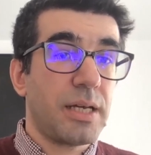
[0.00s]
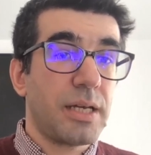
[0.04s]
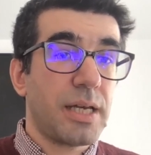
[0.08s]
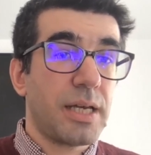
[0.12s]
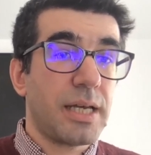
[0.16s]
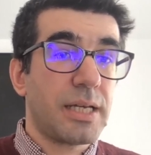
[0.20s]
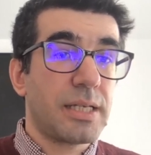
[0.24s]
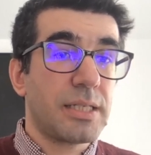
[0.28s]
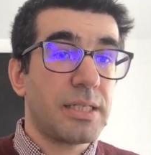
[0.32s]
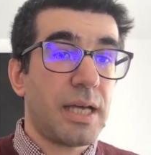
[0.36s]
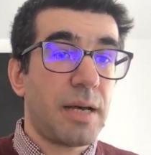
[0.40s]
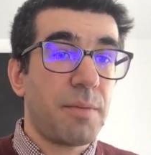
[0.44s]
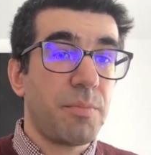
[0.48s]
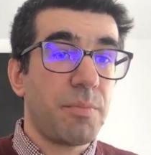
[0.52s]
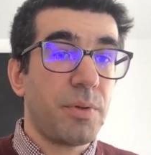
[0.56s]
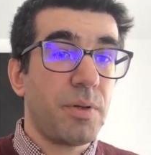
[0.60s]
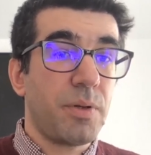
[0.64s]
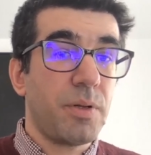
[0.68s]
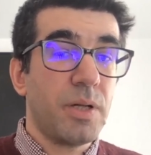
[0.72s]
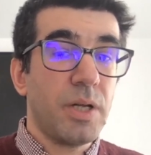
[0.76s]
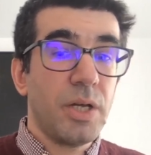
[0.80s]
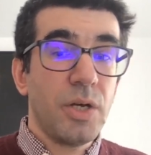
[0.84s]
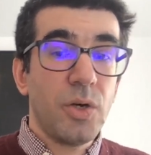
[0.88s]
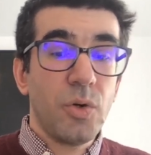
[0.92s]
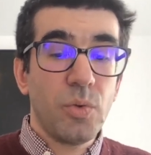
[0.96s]
example
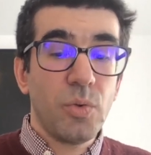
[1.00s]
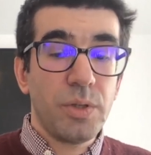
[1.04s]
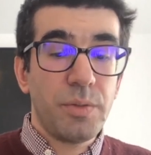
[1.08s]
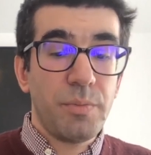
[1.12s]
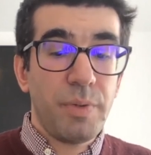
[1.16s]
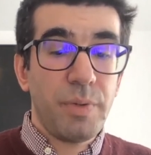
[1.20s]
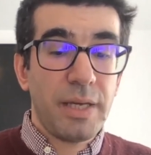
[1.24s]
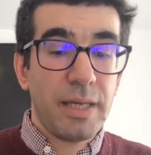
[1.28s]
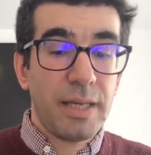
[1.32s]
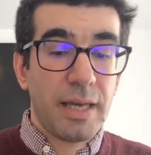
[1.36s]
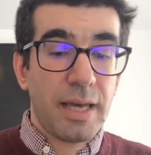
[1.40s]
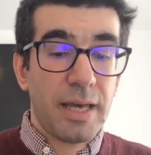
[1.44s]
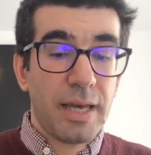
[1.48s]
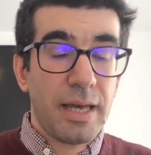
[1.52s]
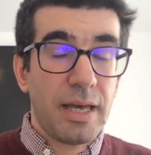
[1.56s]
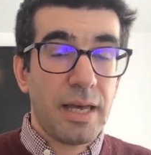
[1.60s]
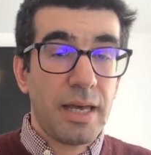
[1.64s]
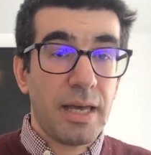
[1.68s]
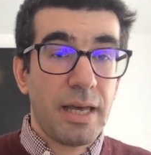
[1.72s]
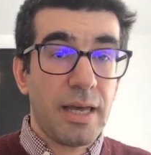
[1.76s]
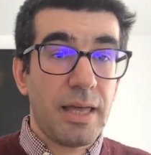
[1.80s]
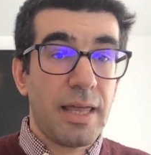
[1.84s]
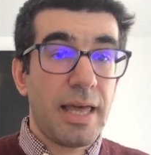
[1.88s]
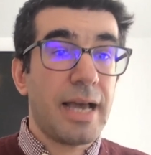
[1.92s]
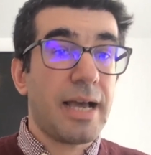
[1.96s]
would be
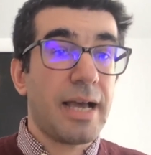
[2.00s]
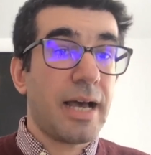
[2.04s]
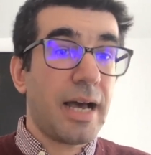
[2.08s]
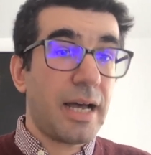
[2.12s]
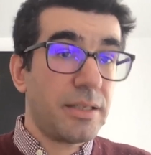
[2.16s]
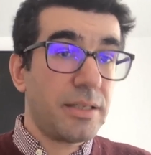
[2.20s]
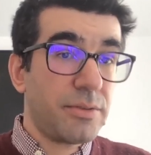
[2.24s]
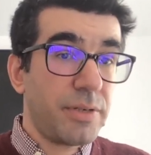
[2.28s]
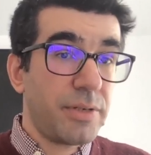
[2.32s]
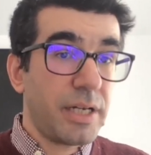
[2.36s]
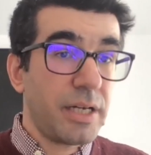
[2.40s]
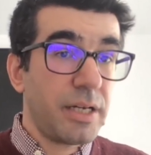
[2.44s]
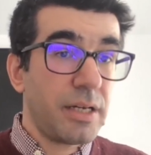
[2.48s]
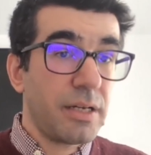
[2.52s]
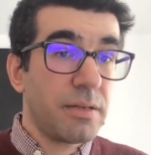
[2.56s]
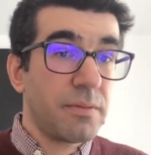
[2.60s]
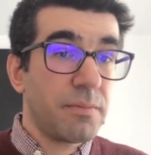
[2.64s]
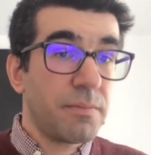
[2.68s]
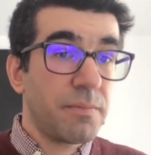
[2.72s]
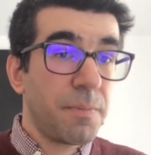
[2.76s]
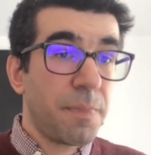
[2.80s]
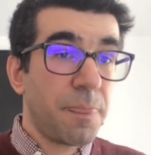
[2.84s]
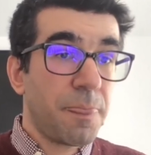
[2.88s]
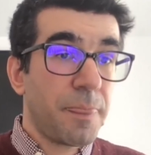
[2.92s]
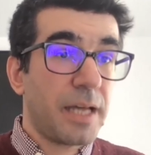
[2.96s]
a, a country
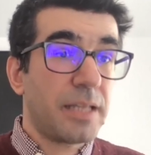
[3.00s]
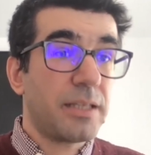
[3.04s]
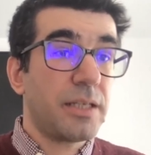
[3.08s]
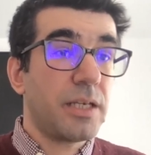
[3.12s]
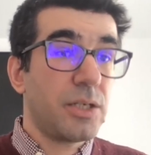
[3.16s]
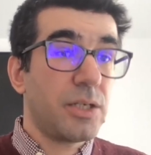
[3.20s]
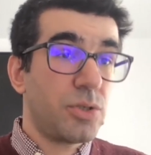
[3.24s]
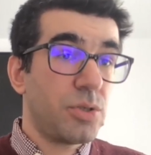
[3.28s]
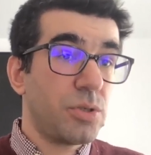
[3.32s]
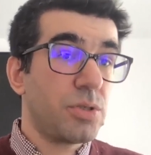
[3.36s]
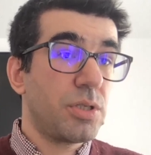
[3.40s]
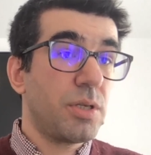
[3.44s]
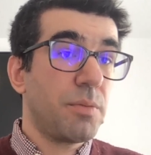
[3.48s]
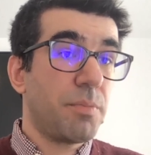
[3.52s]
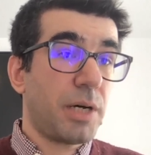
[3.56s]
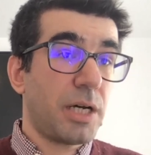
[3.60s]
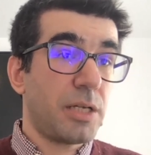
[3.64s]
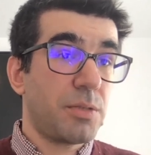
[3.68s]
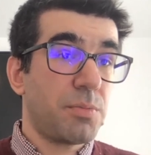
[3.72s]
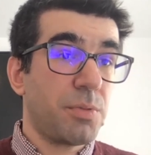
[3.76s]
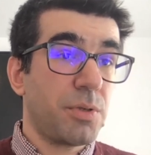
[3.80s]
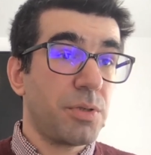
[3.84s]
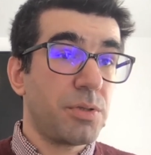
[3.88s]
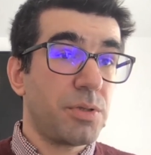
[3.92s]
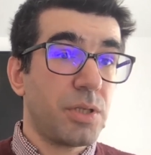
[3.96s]
that issues the
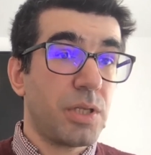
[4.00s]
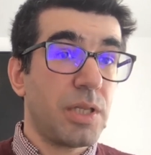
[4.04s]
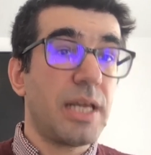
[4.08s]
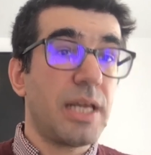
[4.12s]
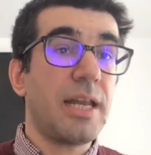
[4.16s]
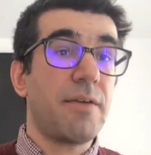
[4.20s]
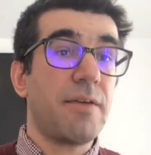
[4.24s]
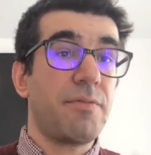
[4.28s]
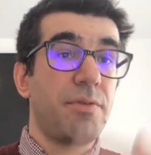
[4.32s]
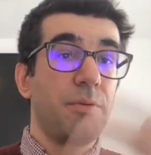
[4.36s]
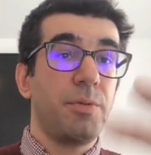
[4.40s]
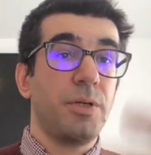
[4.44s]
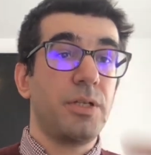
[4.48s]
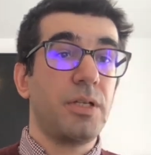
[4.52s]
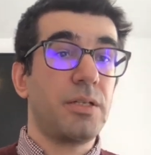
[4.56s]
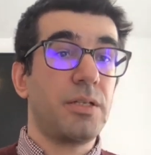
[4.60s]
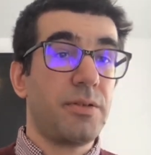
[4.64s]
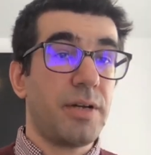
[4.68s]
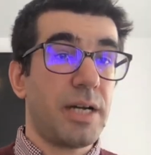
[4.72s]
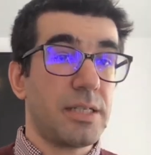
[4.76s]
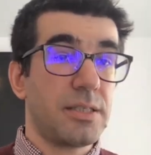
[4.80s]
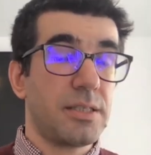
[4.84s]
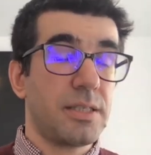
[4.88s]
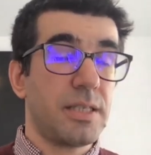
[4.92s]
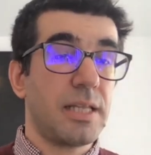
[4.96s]
passport. So then everybody
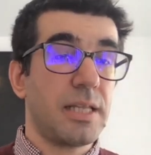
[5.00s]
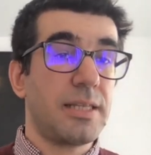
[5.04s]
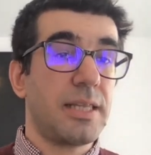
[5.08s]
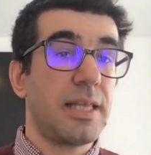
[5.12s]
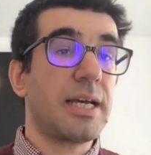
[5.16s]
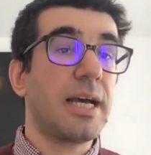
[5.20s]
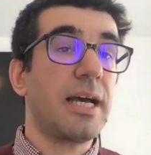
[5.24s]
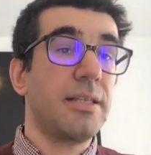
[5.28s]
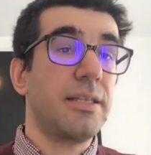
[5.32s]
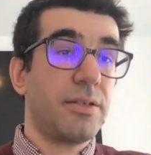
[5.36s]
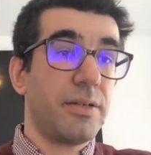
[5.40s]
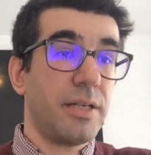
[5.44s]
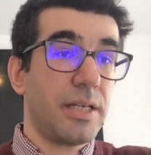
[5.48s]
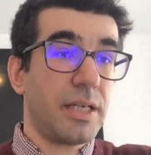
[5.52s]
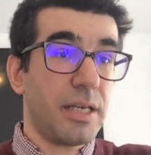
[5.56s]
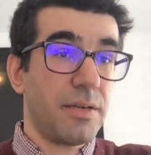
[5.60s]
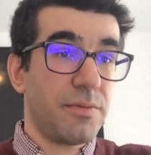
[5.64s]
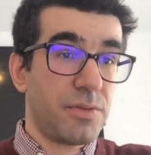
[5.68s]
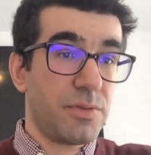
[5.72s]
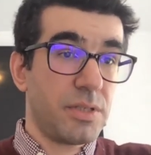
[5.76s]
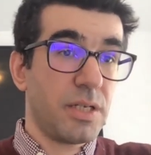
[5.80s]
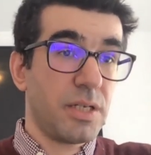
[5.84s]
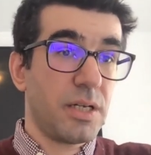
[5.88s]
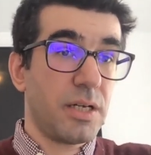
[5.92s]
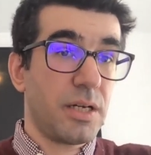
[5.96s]
trusts that the country
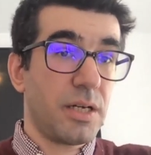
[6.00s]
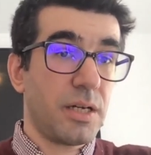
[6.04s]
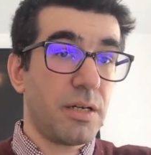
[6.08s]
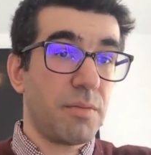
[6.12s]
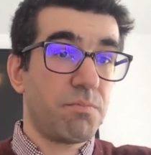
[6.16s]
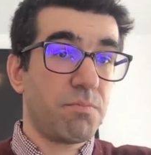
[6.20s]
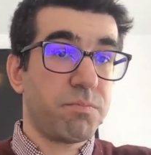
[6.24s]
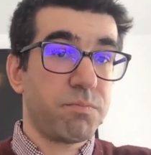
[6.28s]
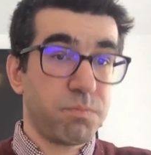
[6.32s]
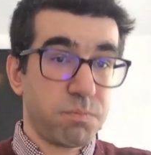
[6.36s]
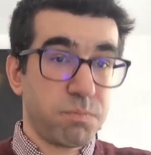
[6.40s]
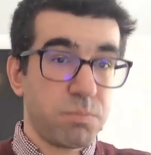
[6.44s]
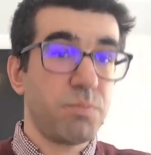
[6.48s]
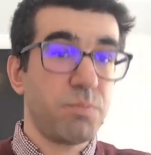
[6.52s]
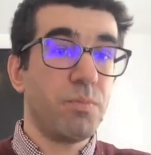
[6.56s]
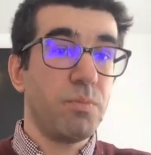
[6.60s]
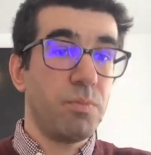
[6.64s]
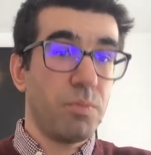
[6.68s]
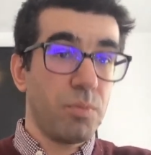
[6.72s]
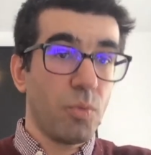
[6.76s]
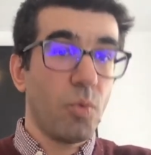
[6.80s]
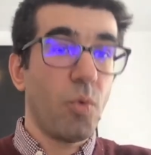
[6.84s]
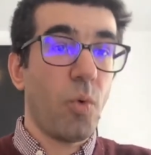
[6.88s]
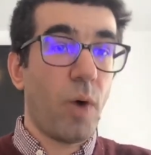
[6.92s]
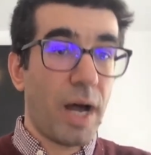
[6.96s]
gives uh,
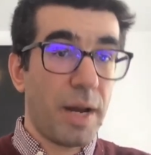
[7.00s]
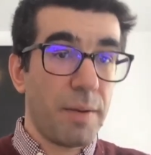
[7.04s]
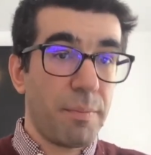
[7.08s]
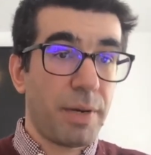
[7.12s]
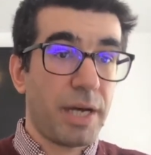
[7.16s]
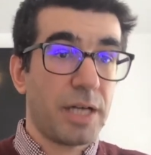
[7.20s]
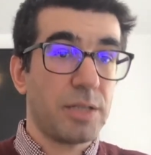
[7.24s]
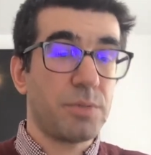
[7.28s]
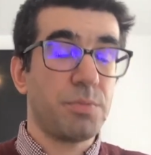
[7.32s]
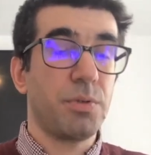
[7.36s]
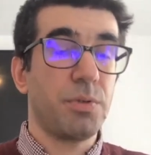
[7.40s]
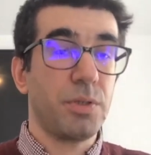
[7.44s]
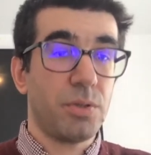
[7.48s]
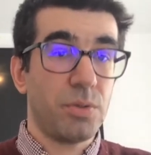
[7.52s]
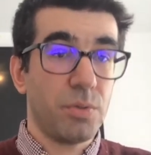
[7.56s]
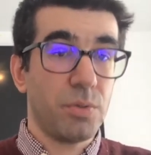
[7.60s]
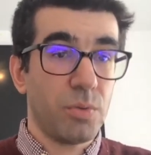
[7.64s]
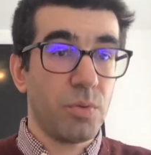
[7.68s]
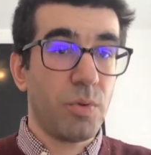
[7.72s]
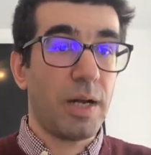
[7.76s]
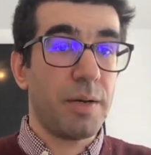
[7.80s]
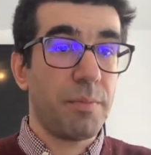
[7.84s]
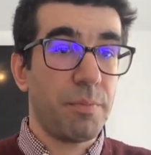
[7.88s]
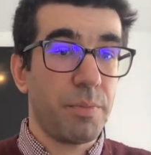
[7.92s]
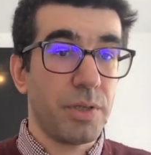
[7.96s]
one password to
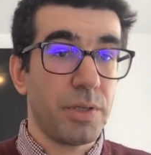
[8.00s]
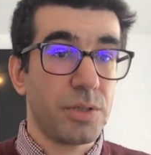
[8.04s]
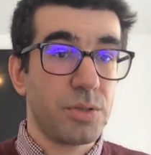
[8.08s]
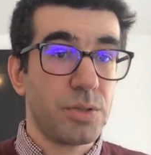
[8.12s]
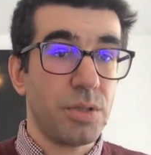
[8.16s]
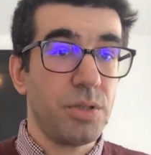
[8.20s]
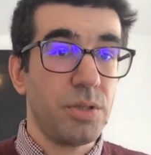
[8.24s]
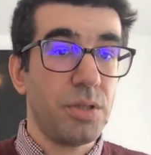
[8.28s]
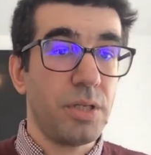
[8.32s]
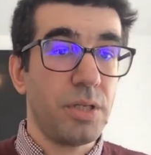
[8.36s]
one person